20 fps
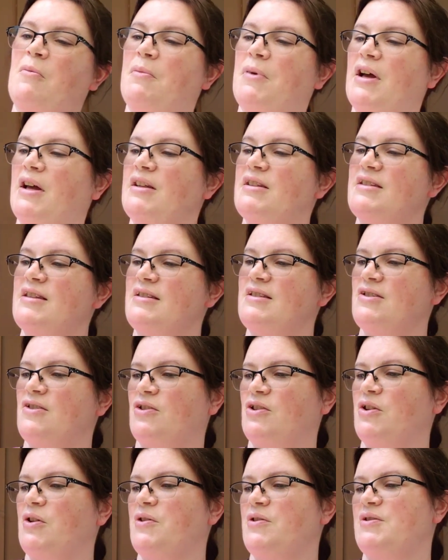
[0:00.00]
But since
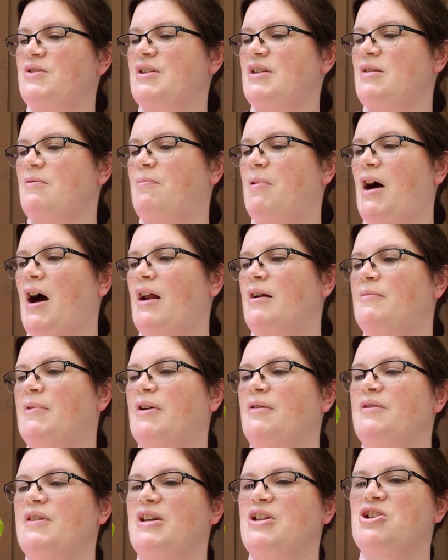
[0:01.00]
they're close to the bottom,
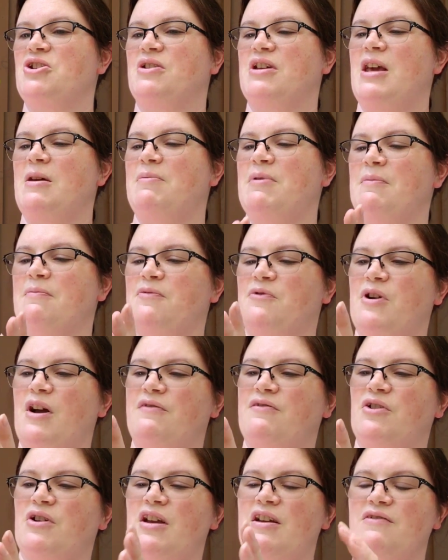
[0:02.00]
I don't think she'll keep them forever.